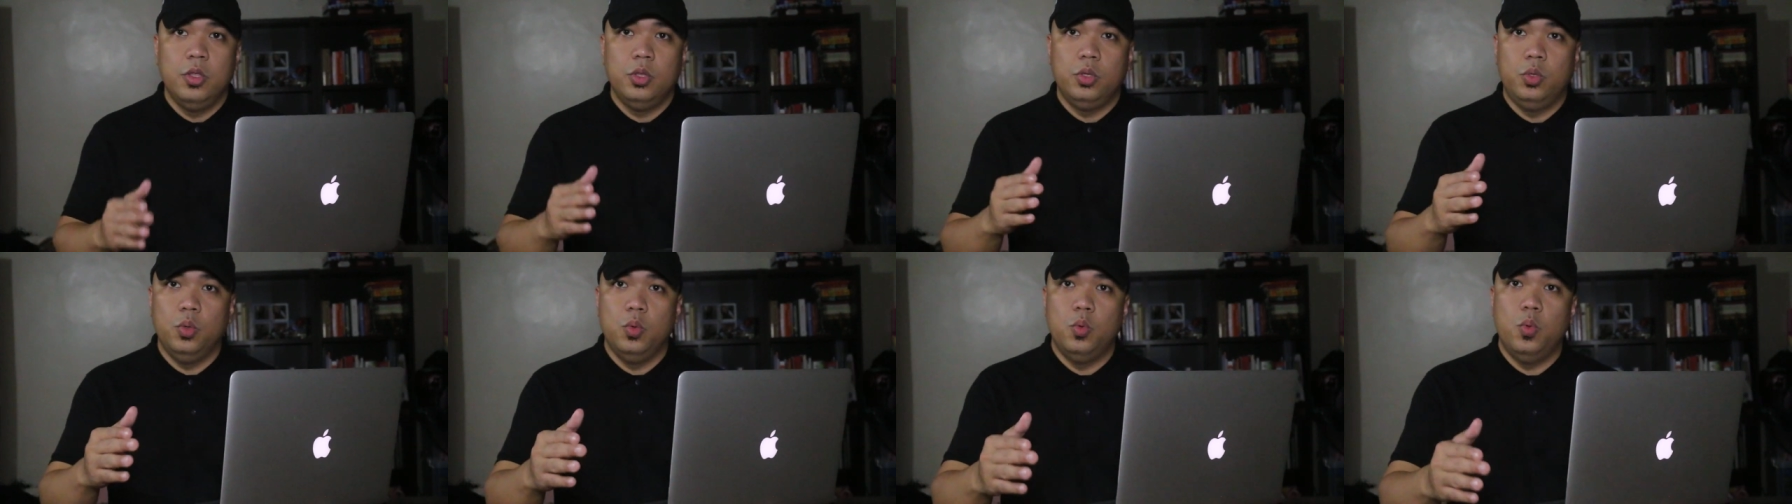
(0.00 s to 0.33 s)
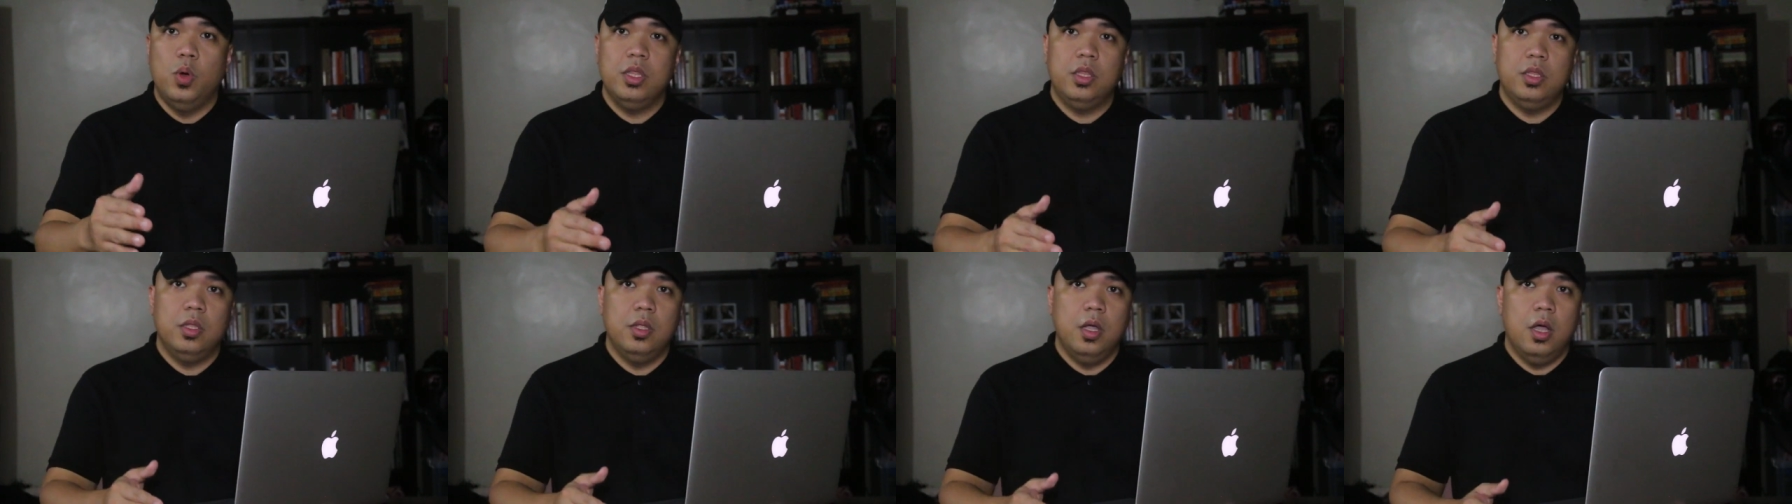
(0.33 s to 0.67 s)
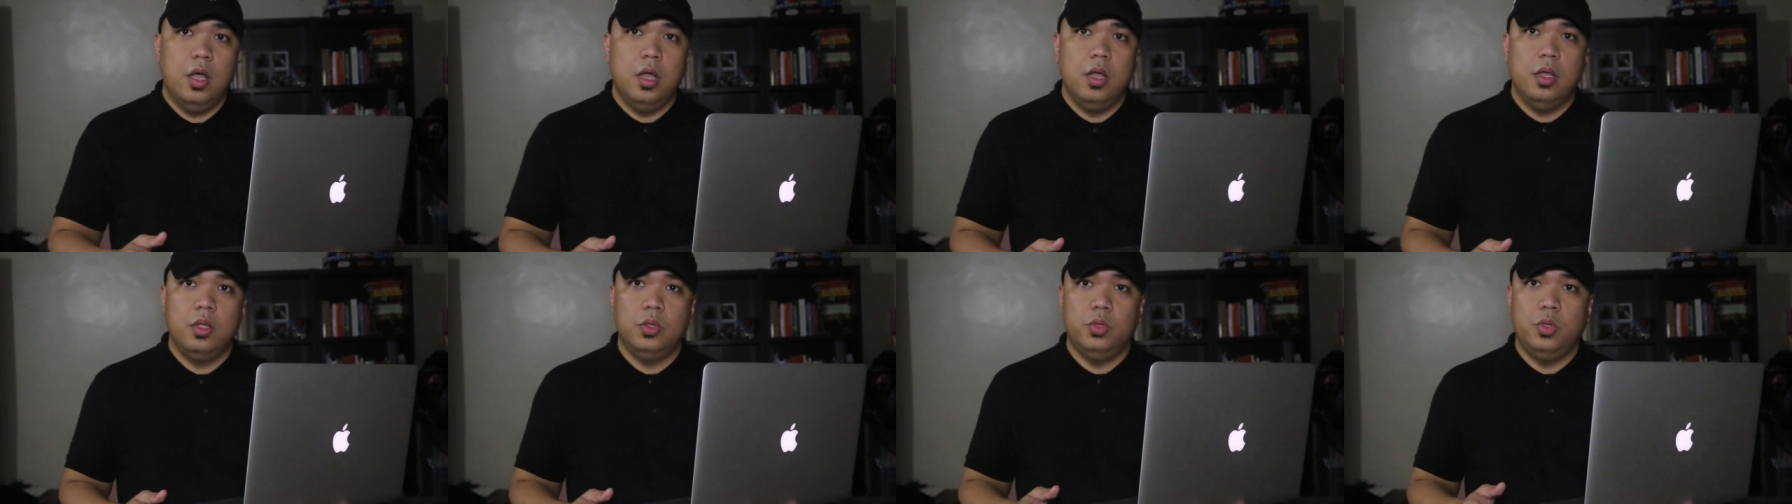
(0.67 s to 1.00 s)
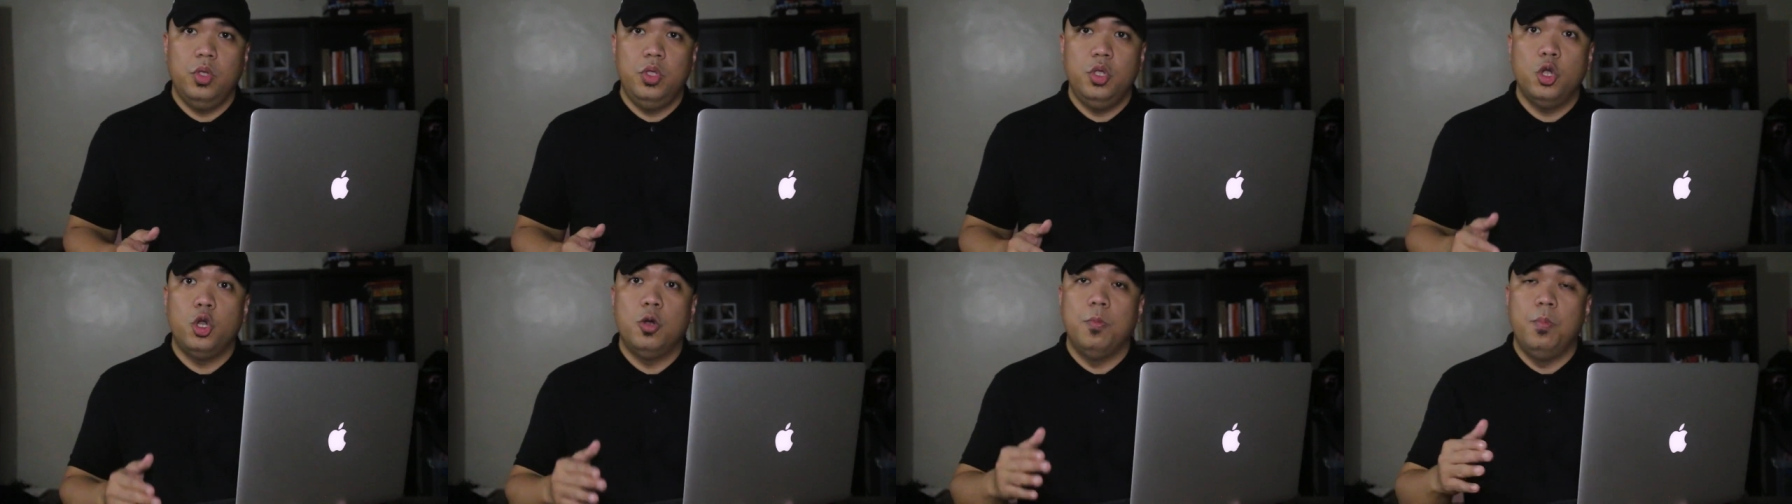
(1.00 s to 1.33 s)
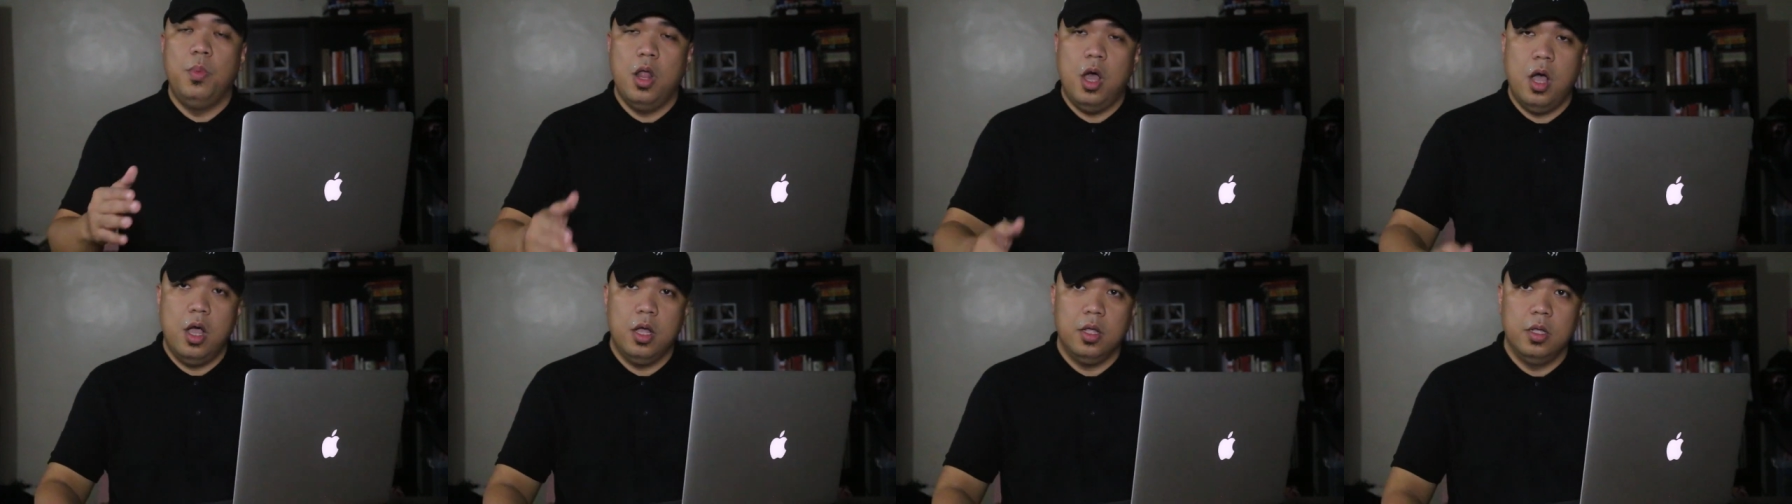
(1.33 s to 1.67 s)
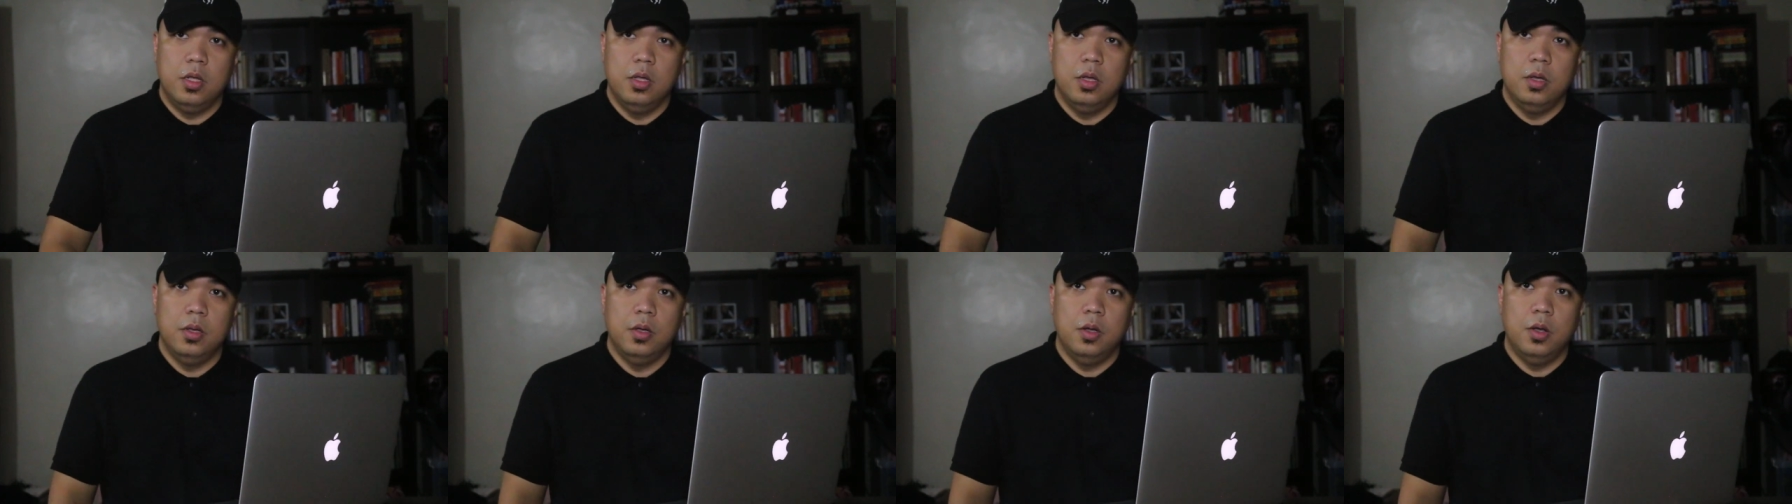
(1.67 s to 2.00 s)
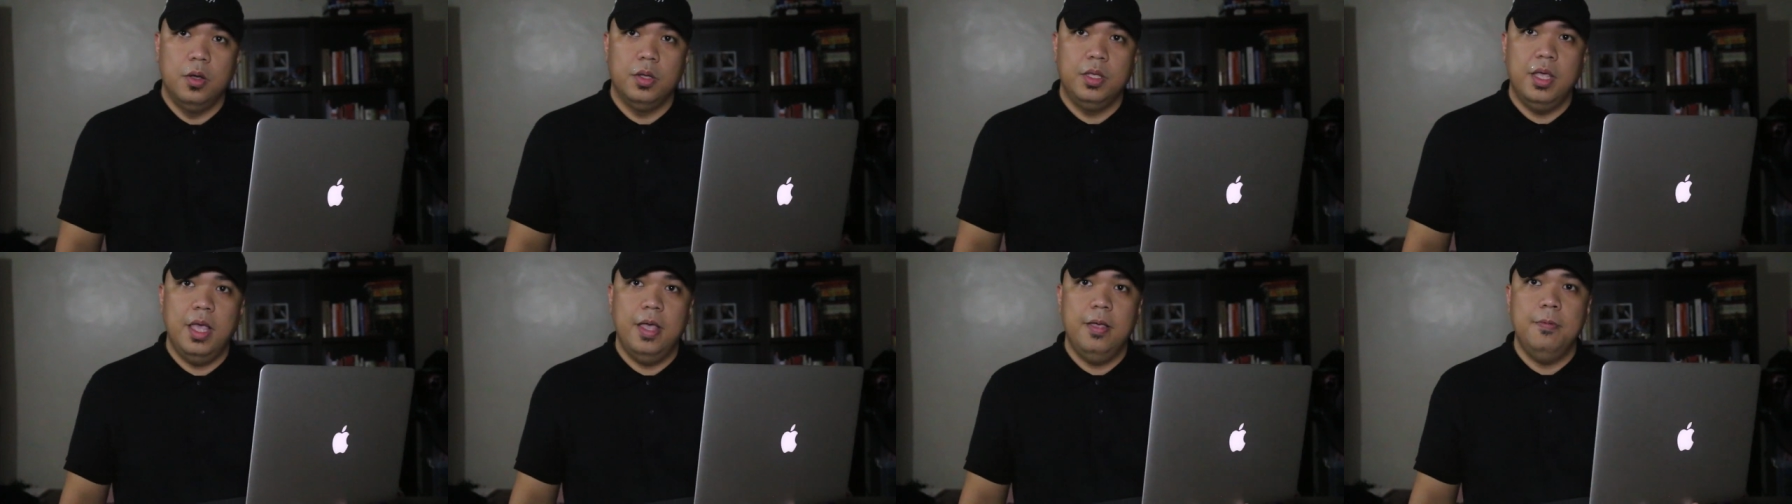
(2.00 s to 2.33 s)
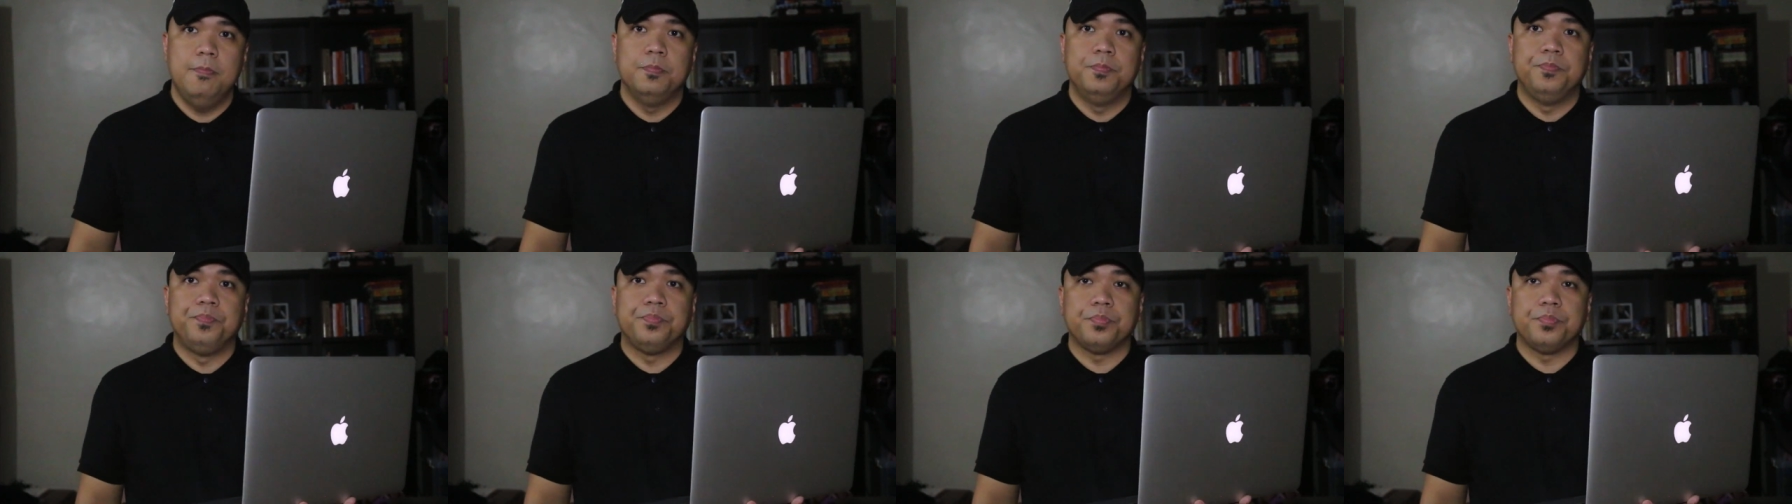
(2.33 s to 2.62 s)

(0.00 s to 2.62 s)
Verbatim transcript: to to your blog, okay?